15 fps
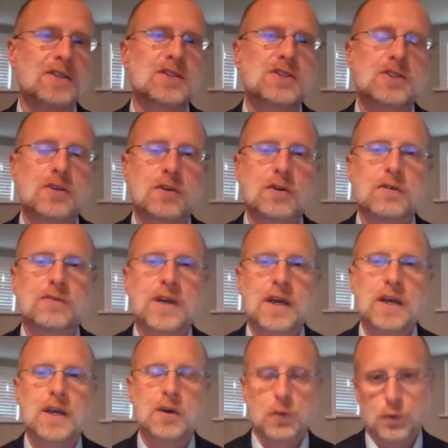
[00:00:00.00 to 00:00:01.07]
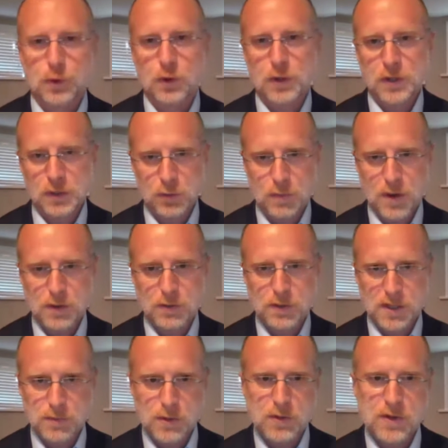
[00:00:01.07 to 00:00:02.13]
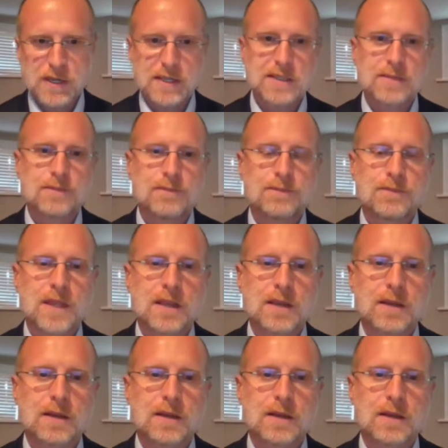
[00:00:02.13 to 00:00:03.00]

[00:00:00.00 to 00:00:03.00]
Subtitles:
unserved rural and remote communities.